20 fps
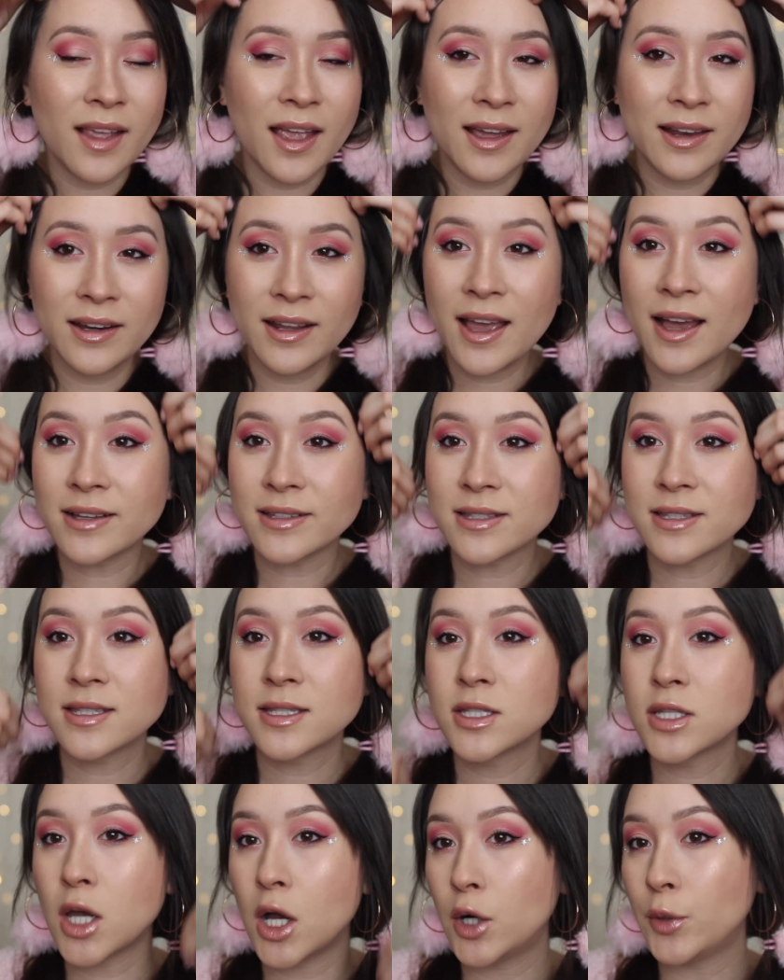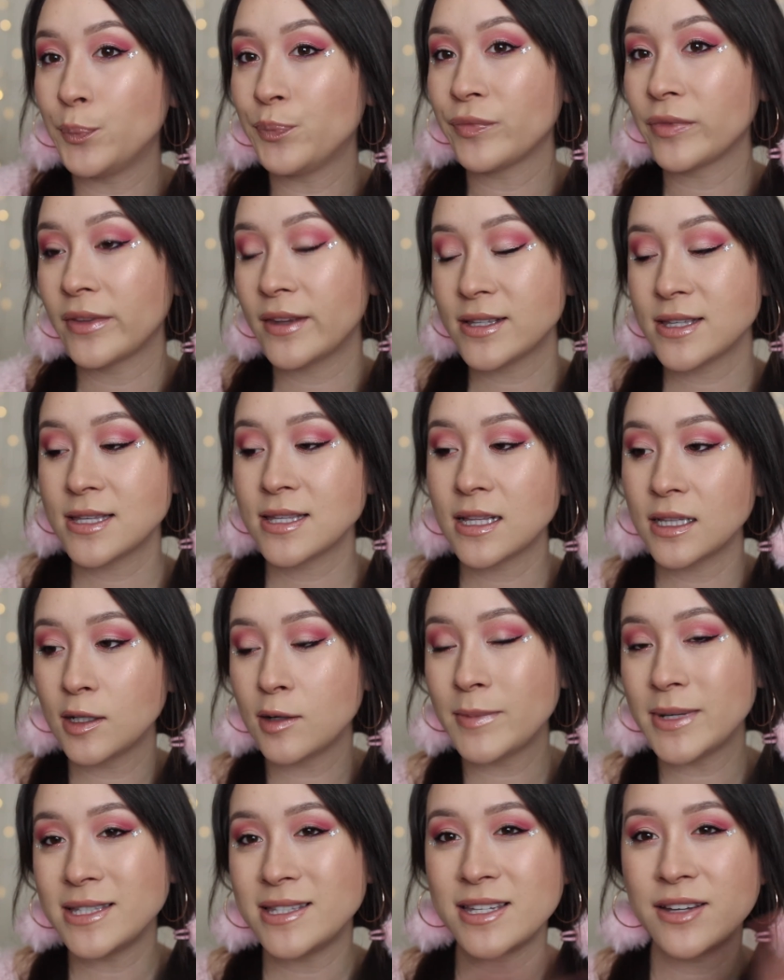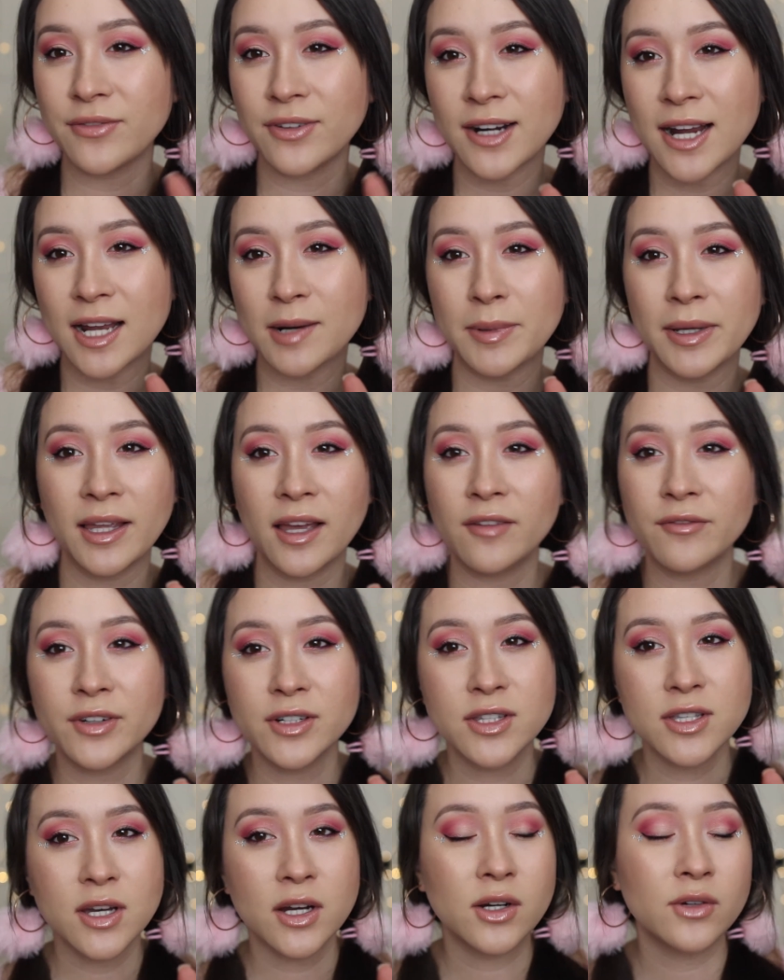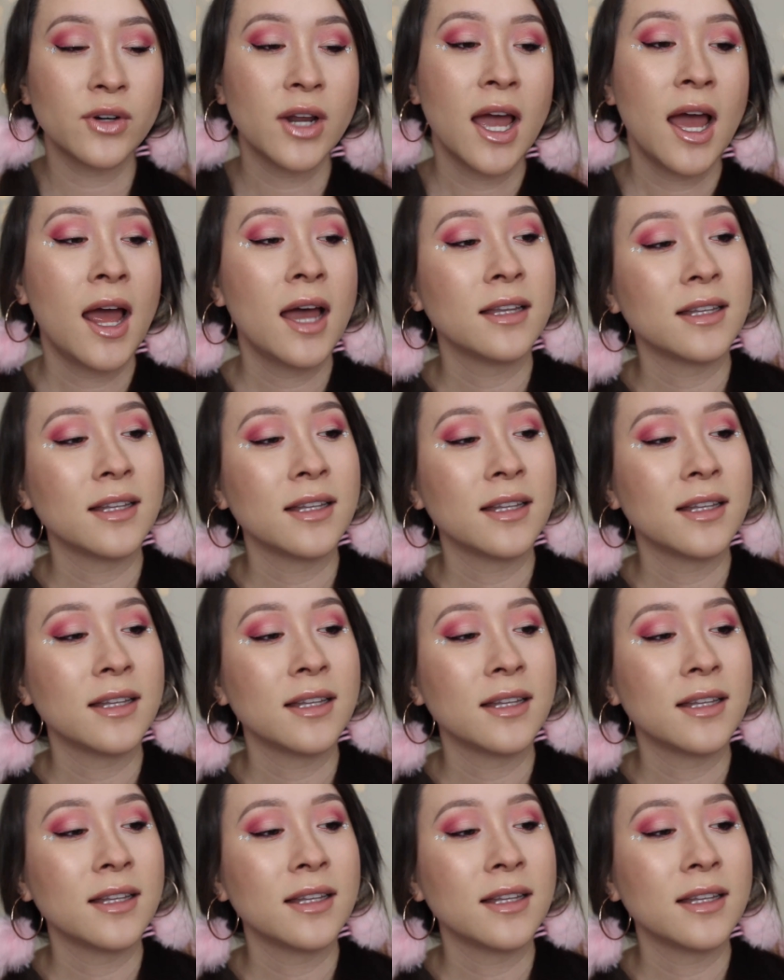And yes, so this is a little bit different out of my comfort zone.